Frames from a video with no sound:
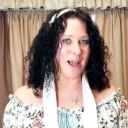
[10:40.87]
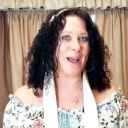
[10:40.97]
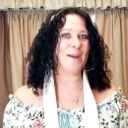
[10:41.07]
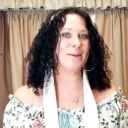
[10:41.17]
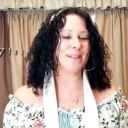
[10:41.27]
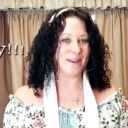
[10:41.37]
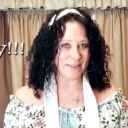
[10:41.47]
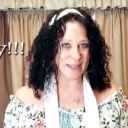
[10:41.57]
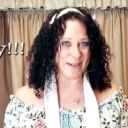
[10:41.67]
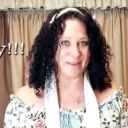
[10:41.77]
I would
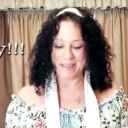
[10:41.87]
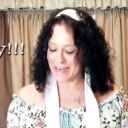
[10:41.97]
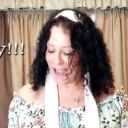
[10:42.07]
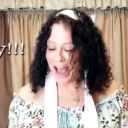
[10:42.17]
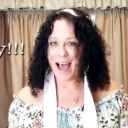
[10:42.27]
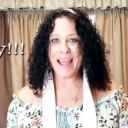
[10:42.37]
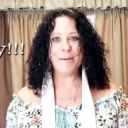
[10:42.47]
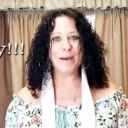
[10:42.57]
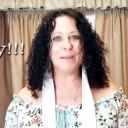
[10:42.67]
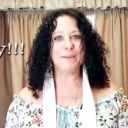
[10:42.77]
love to hear of it. I
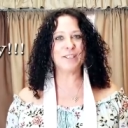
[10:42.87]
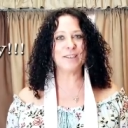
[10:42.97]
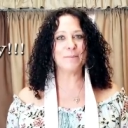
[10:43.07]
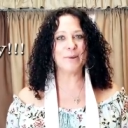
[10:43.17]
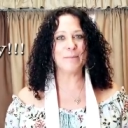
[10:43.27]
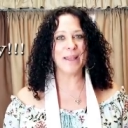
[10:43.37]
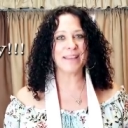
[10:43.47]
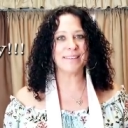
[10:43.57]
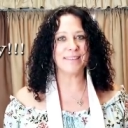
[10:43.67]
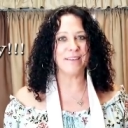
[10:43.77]
am on a mission to bring
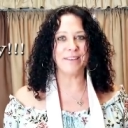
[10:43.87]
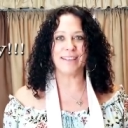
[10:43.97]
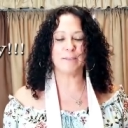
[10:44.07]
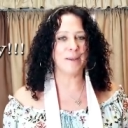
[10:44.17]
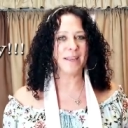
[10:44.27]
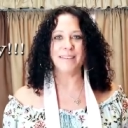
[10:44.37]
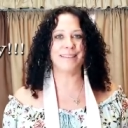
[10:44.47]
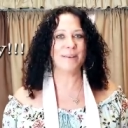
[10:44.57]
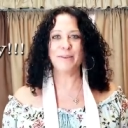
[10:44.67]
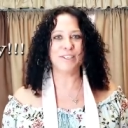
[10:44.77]
back the 70s
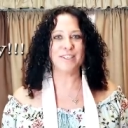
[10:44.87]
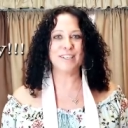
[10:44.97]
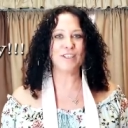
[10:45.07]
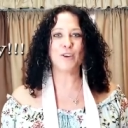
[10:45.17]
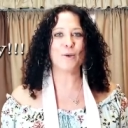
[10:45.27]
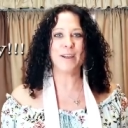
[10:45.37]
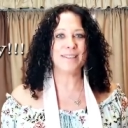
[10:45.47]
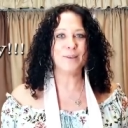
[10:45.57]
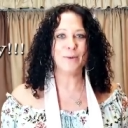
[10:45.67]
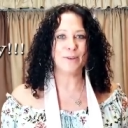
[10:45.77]
because they were just such a
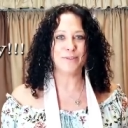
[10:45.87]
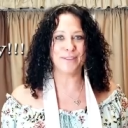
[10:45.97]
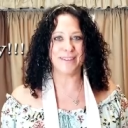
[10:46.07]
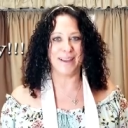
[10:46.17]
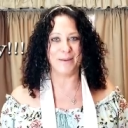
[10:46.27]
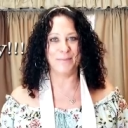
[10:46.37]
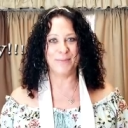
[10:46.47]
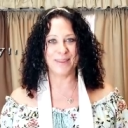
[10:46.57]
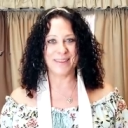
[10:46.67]
crazy, wonderful time.